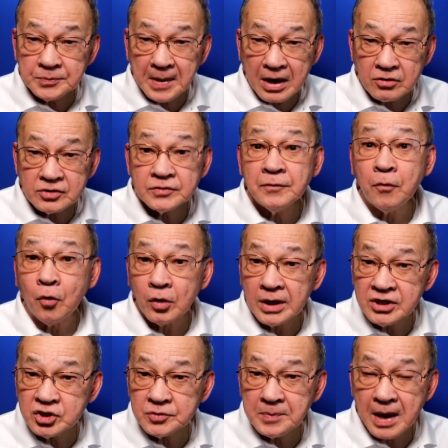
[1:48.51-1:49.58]

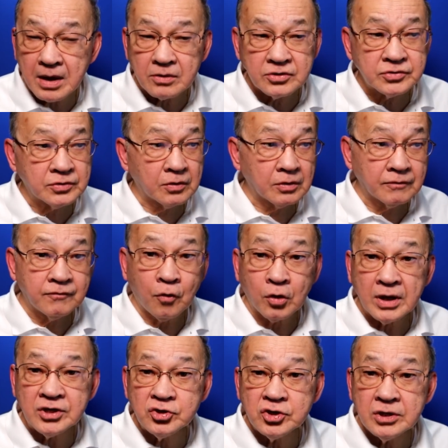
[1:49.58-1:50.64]
foreign spouse, or
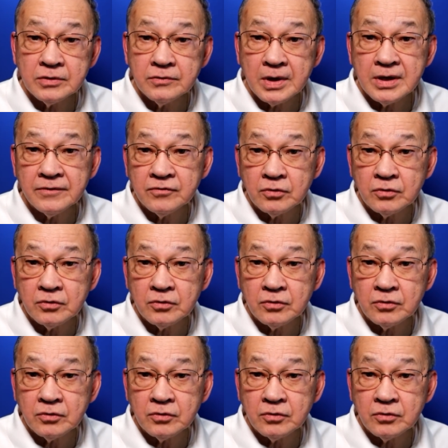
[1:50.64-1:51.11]
foreign children.